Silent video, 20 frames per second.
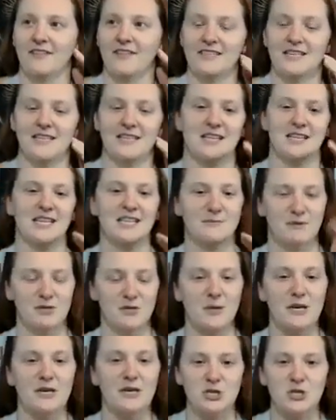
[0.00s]
distance
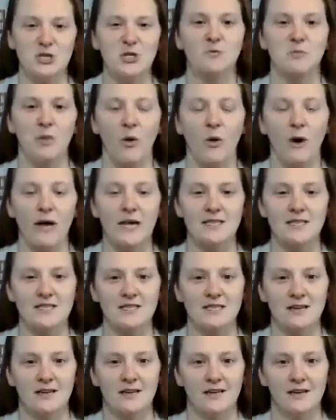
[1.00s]
between 2
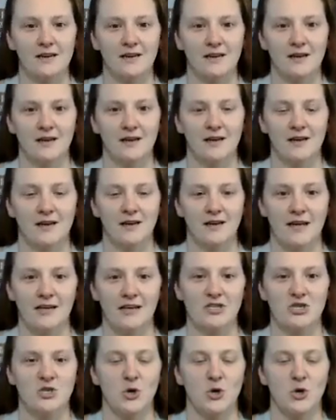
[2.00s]
points is